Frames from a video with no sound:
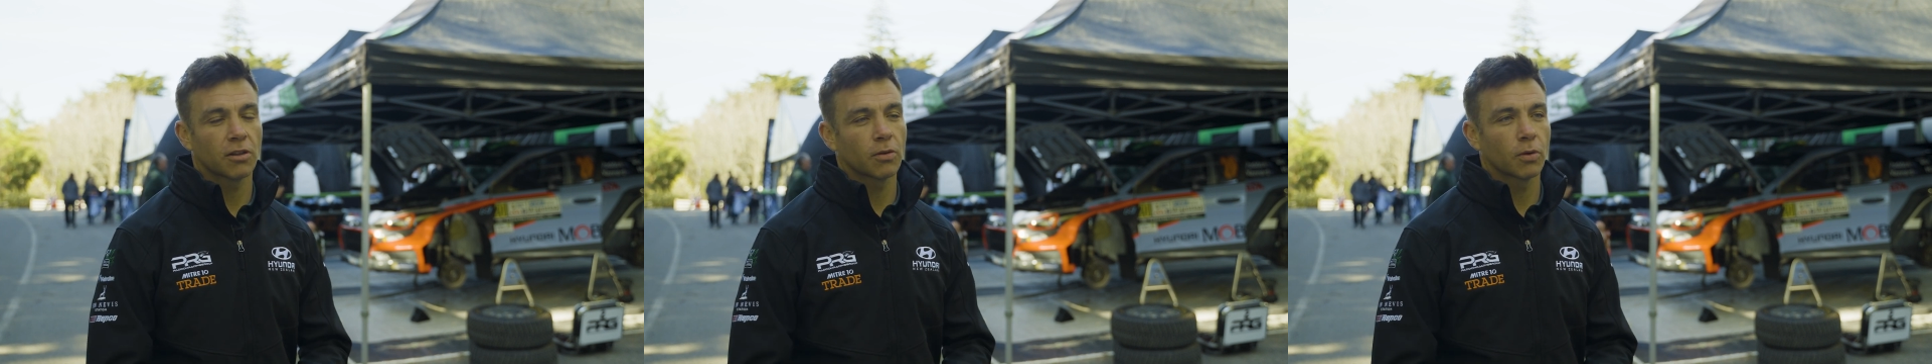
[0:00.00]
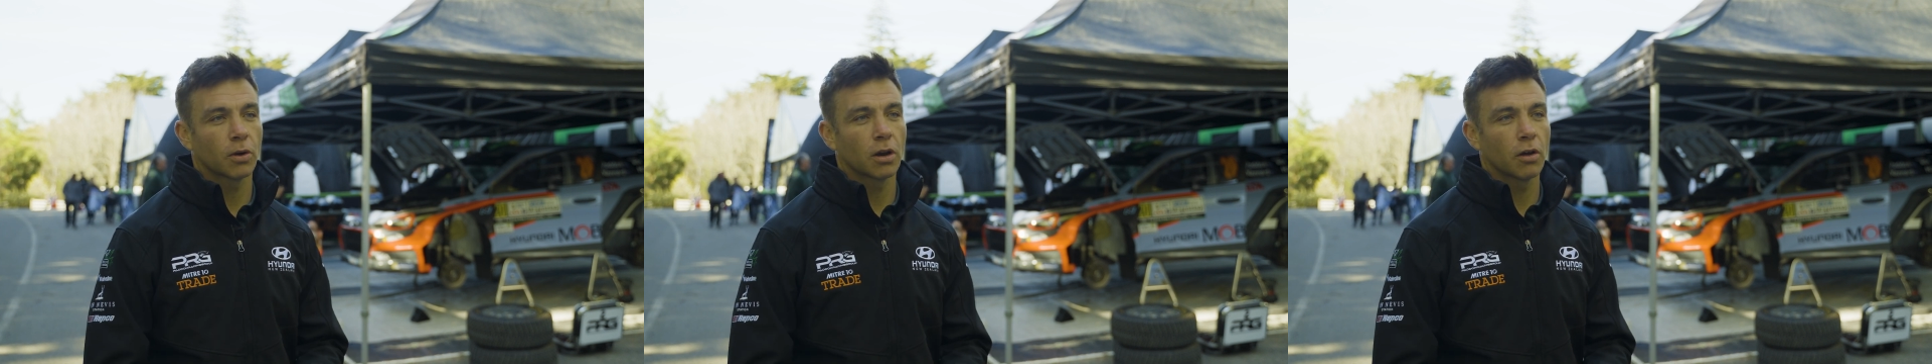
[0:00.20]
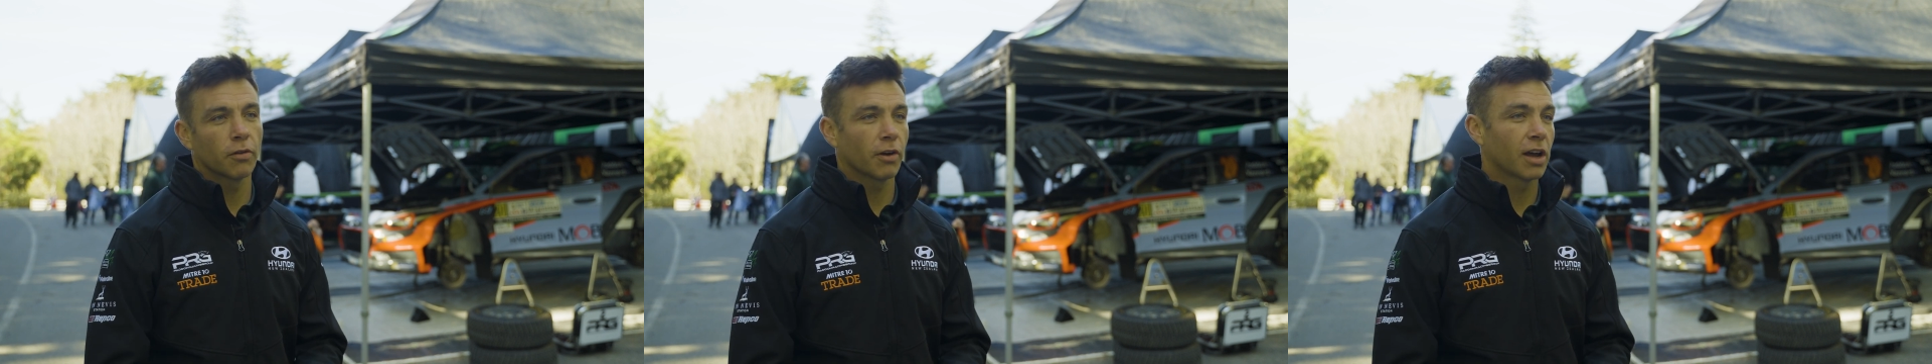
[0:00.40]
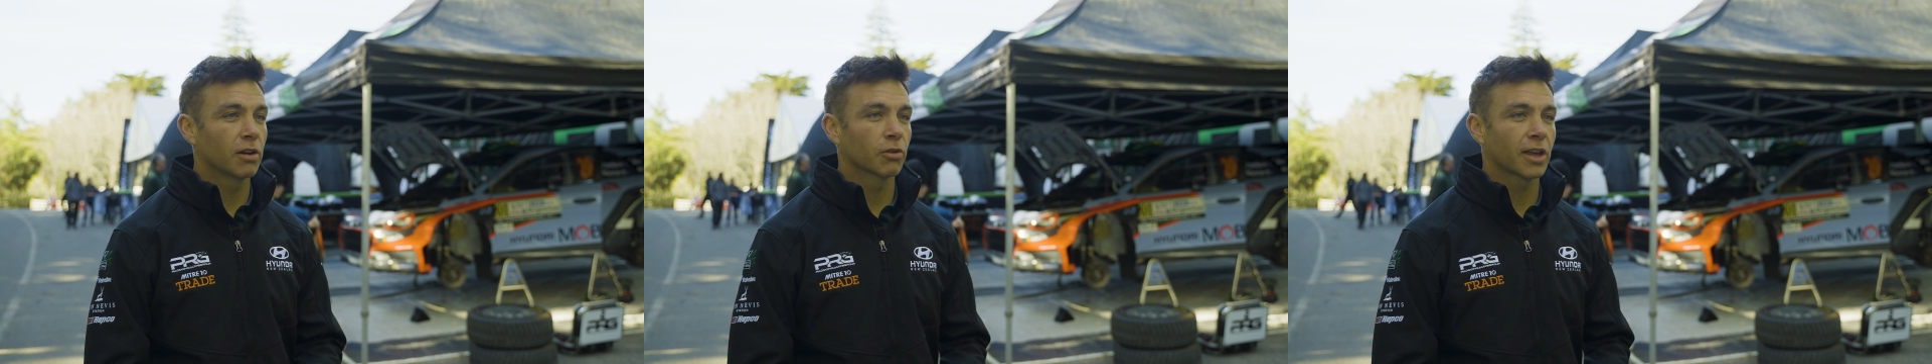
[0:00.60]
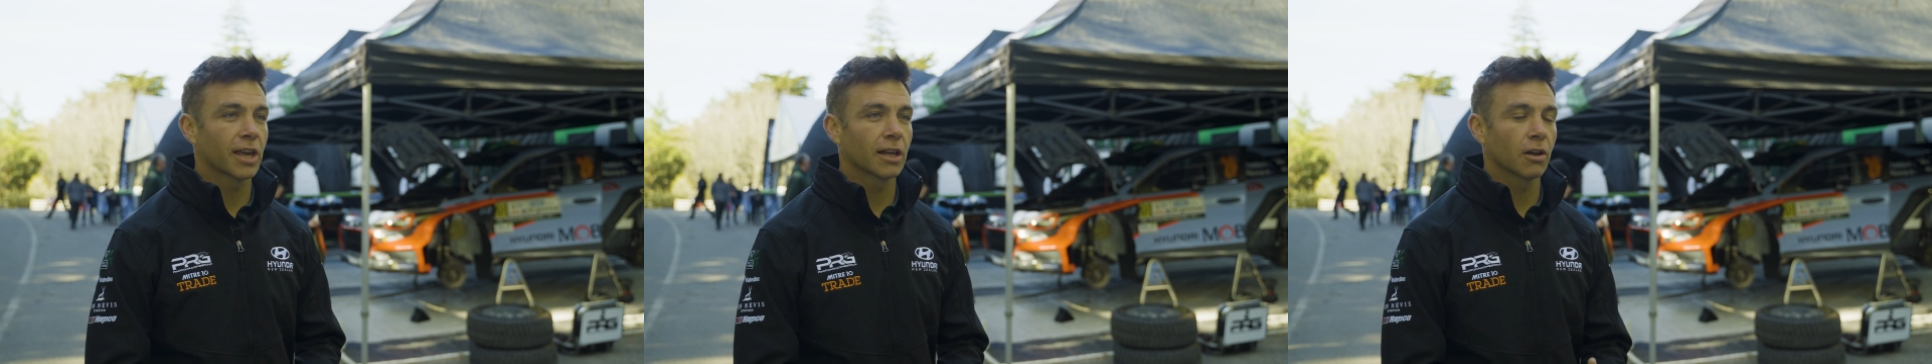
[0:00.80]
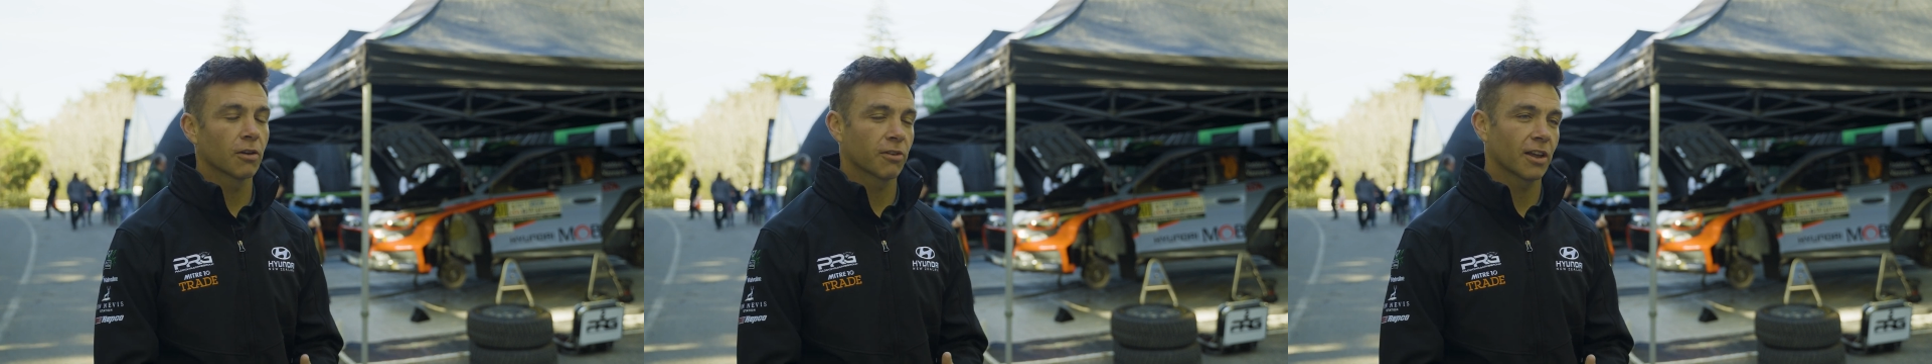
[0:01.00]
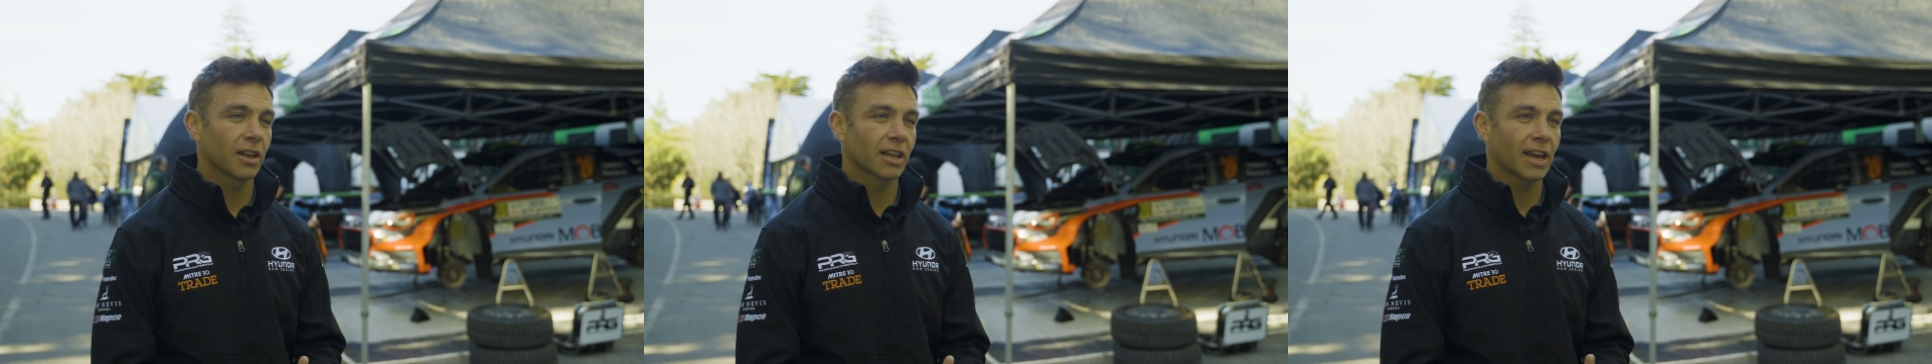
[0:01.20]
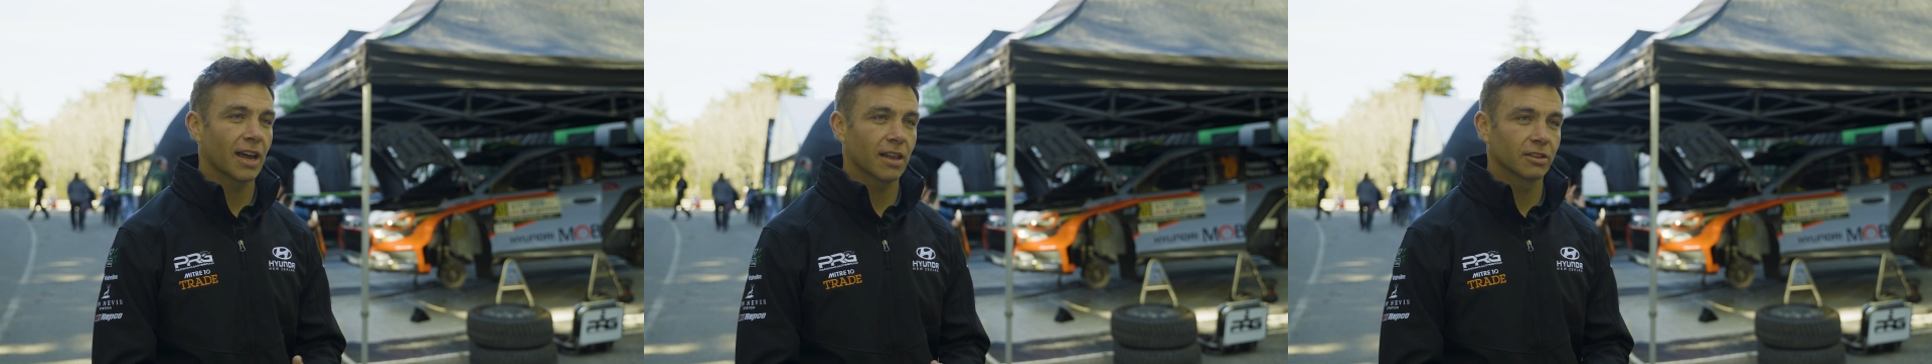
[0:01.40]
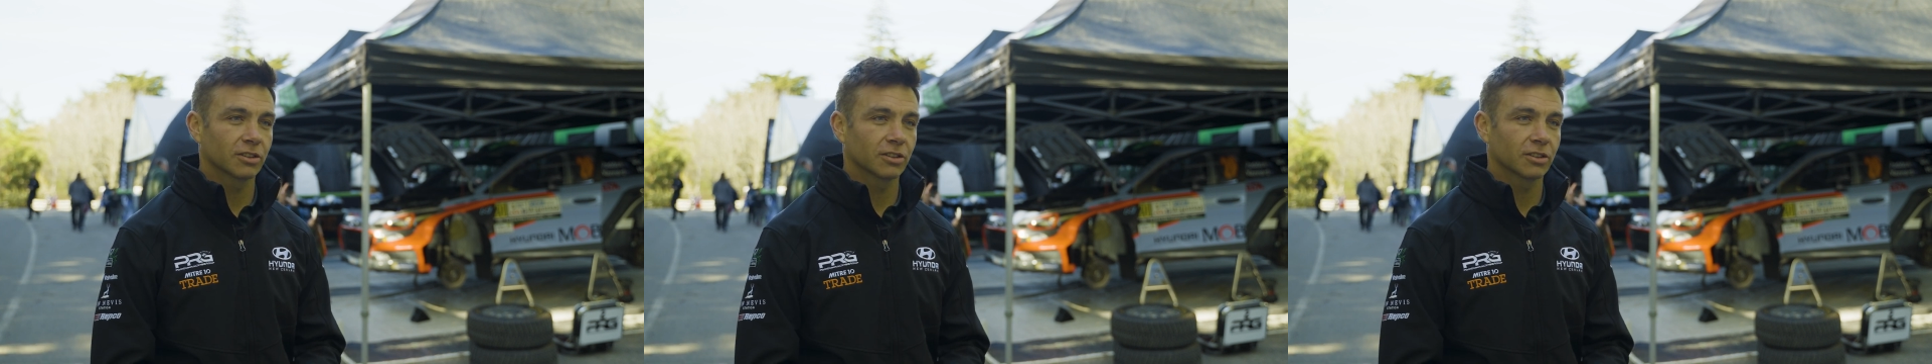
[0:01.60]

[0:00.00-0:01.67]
so we've got over 100 kilos out of the car